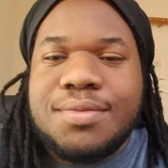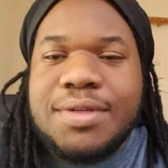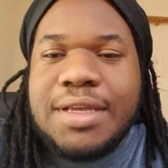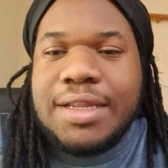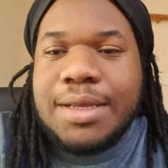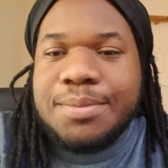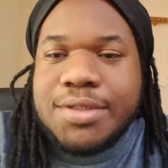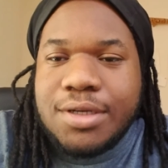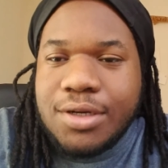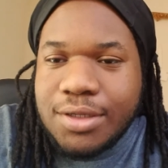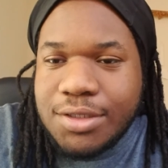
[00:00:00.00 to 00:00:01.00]
get hip
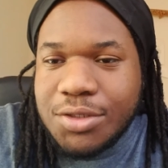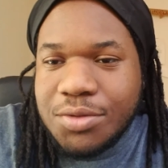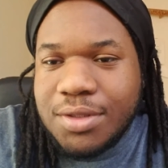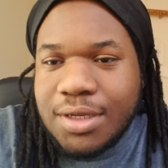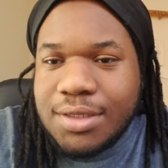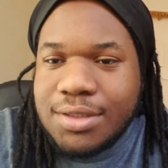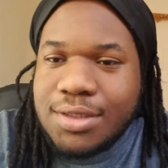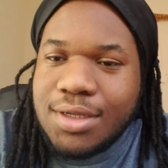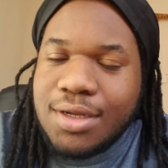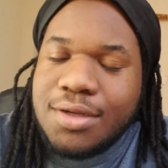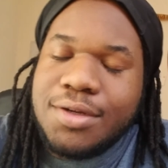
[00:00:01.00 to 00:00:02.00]
to all these new things that's
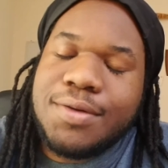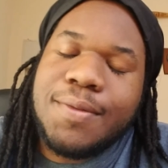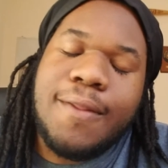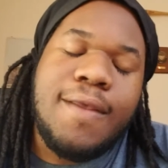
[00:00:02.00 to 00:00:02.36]
out here.